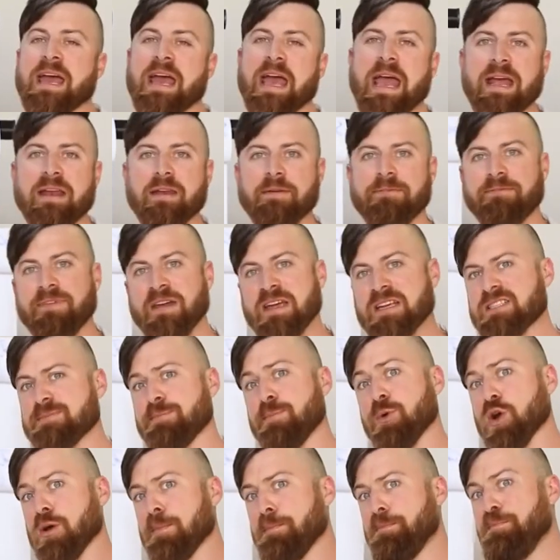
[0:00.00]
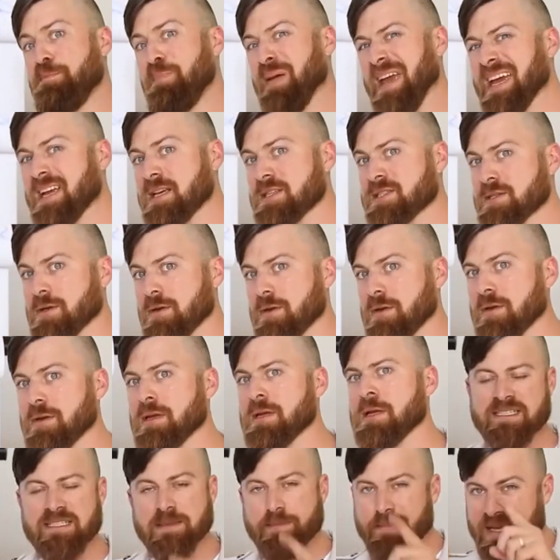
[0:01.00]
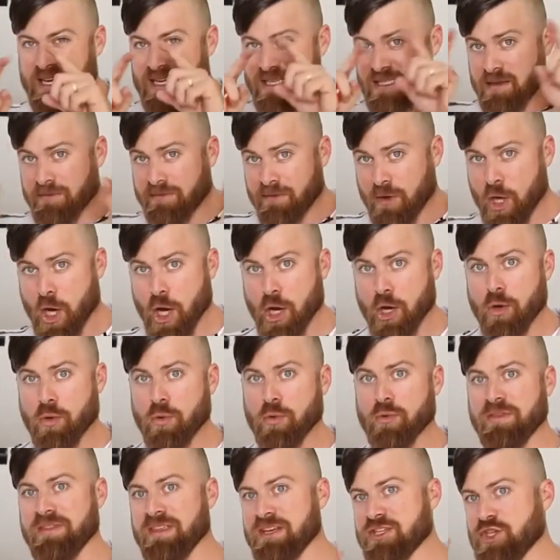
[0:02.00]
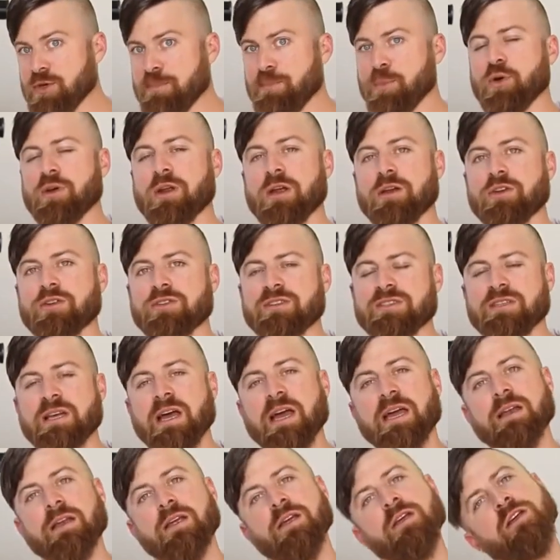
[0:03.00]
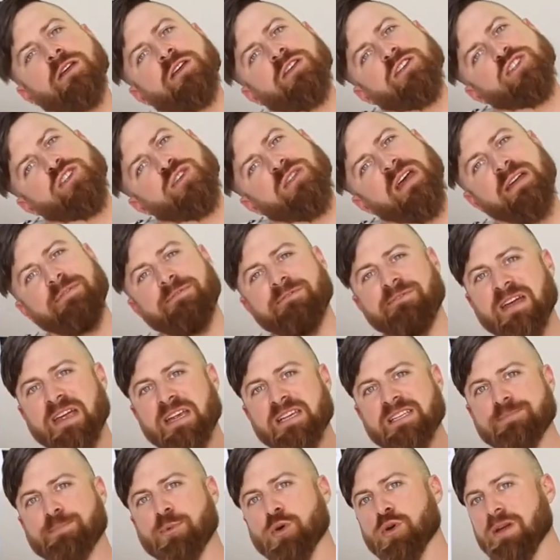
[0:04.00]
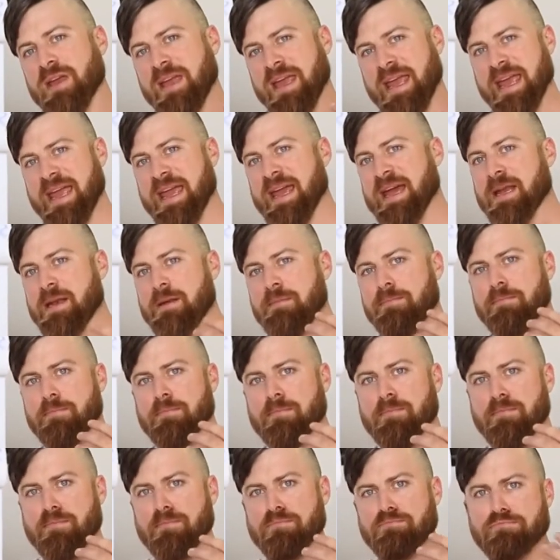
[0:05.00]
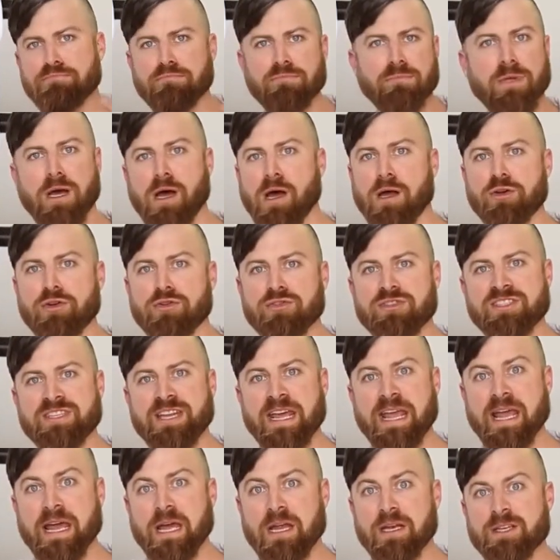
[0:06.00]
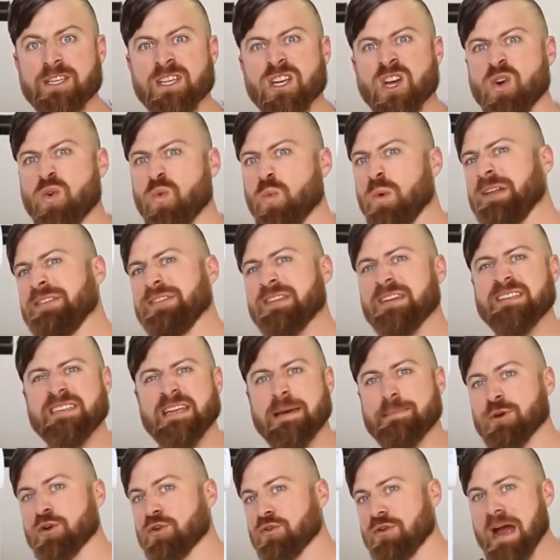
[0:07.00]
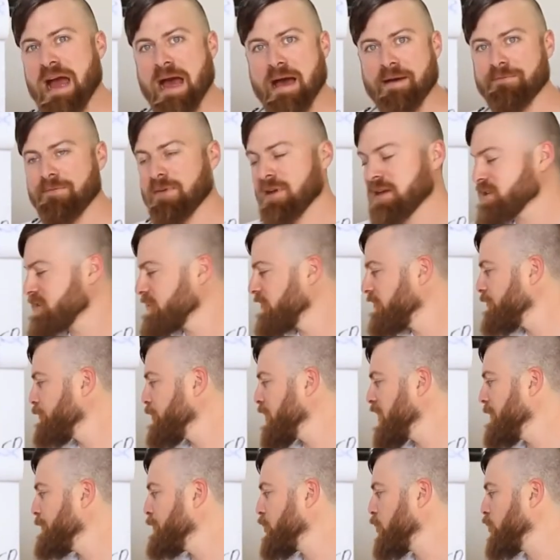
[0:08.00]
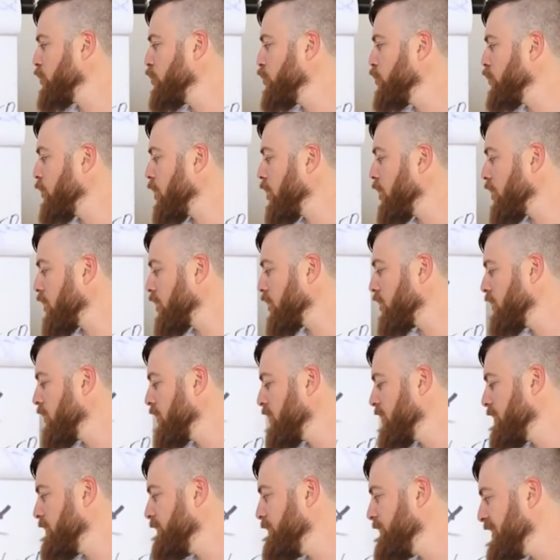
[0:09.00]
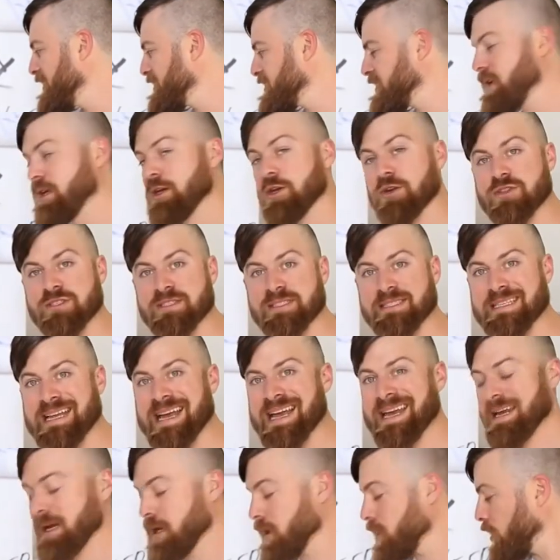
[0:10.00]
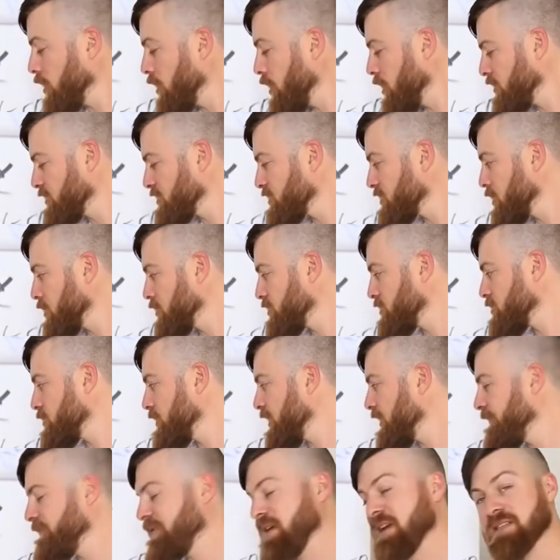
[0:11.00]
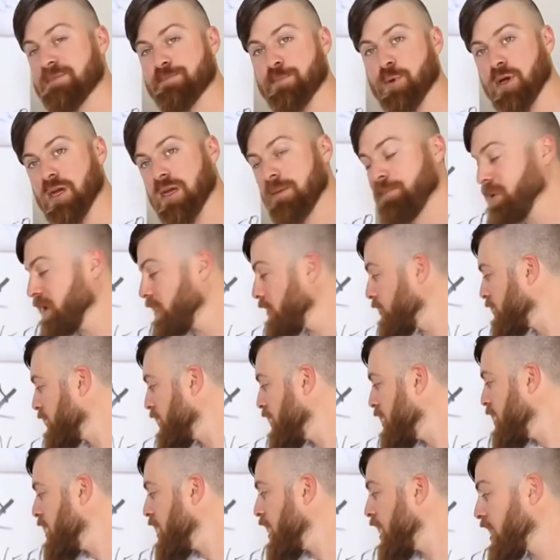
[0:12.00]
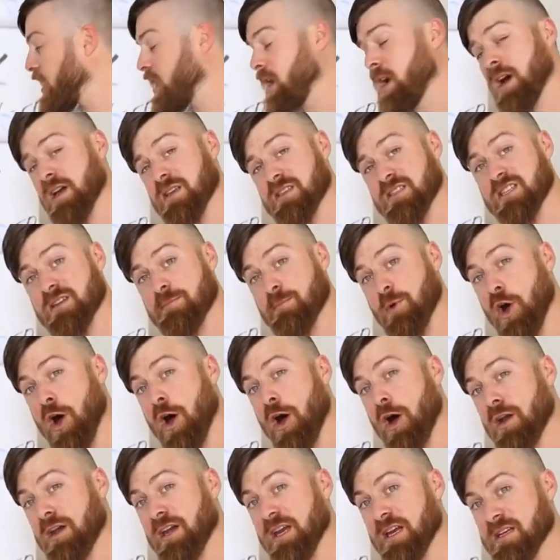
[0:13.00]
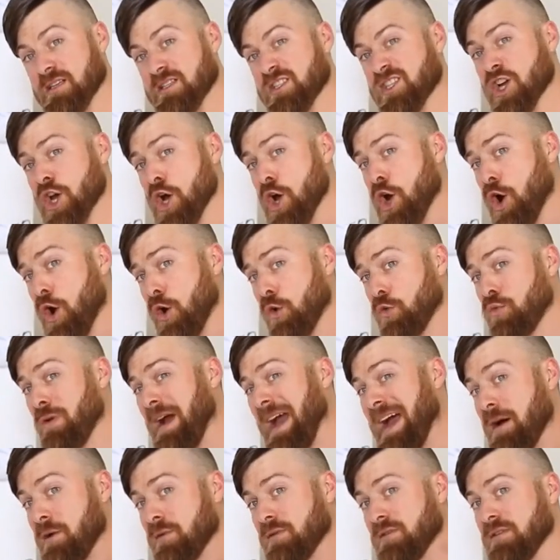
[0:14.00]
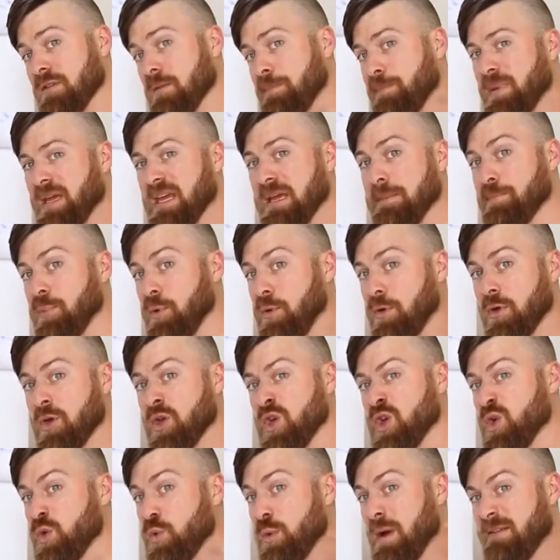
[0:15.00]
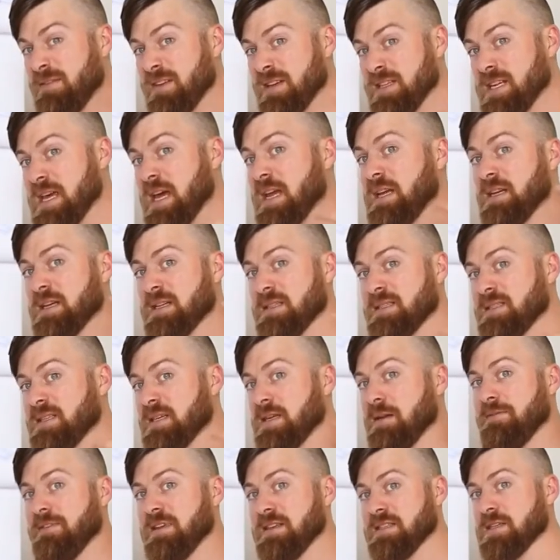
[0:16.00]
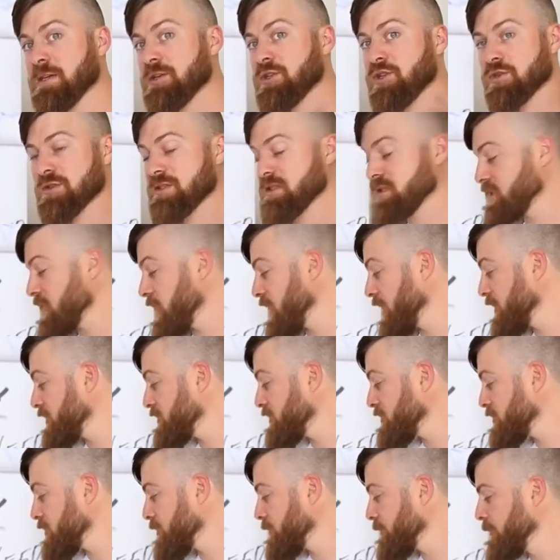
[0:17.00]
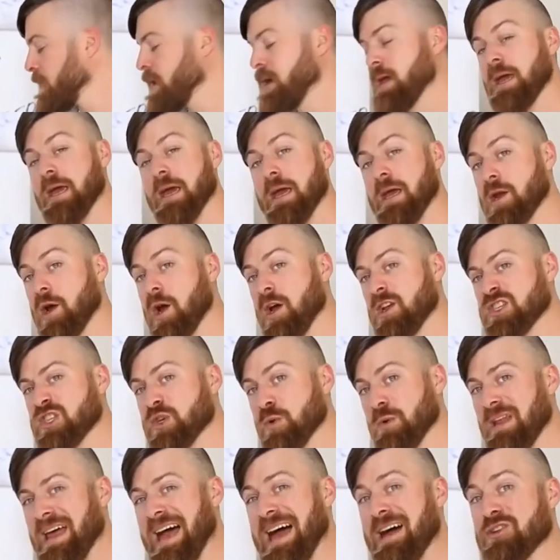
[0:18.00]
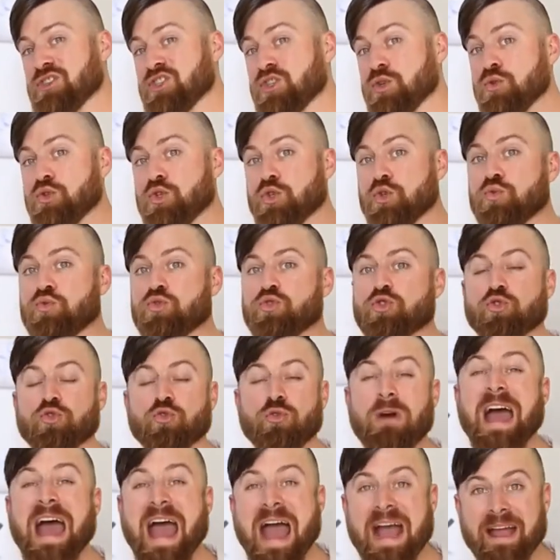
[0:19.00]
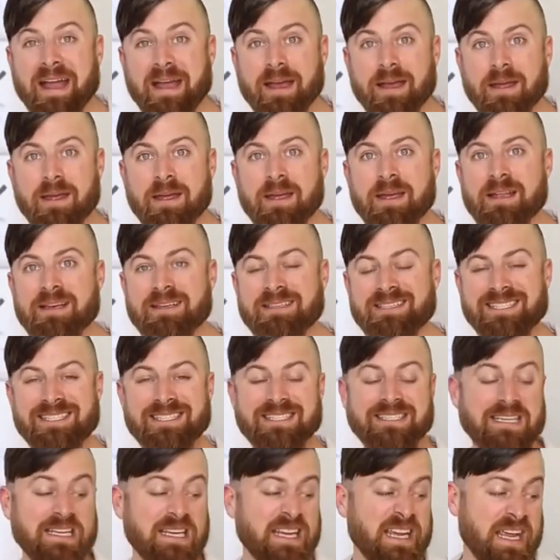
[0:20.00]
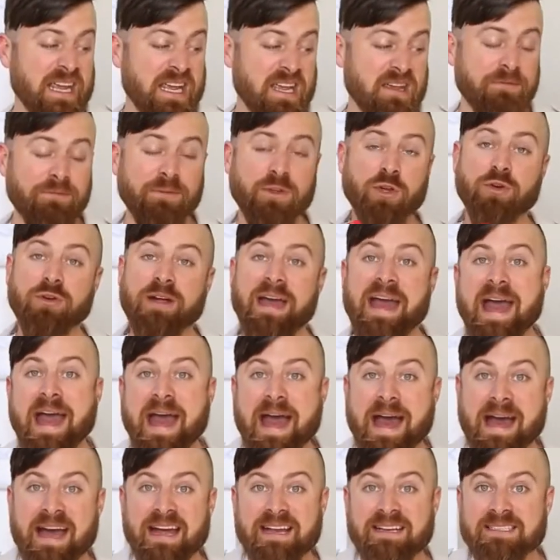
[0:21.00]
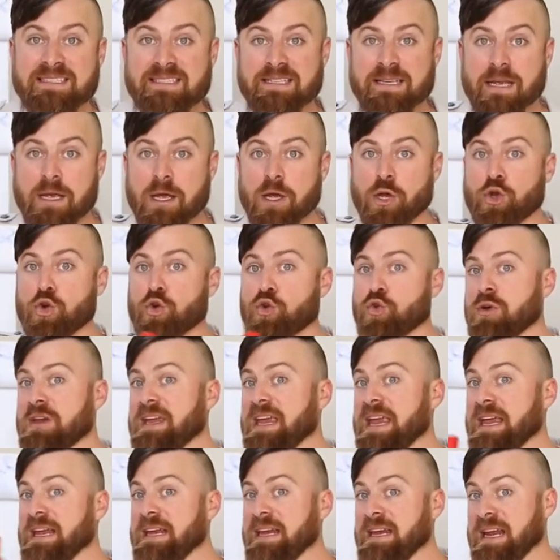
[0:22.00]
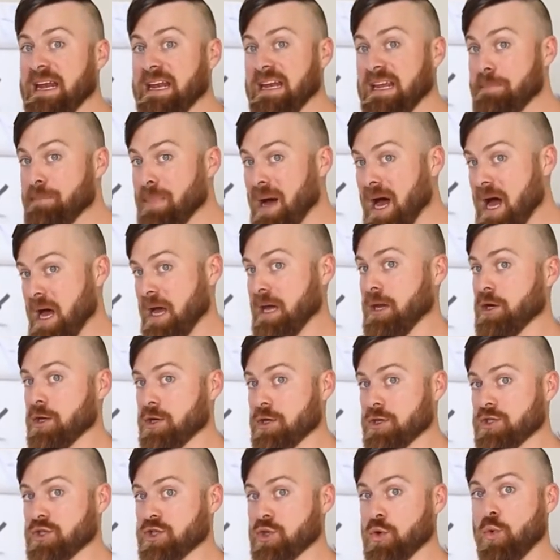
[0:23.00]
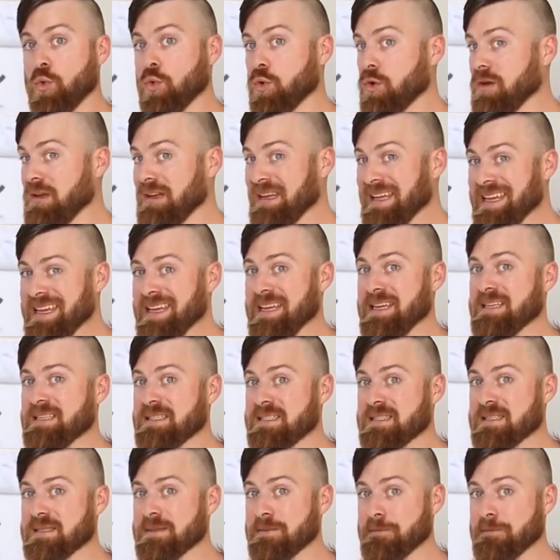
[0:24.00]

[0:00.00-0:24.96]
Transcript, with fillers: And a Facebook Pixel, it's a piece of code that you put on your site so that Facebook can understand what the demographics of people who are visiting your site, and also so that Facebook can build a custom audience around the people who have a tendency to visit your site. It also allows you to track to see if your ads created any buyers or leads.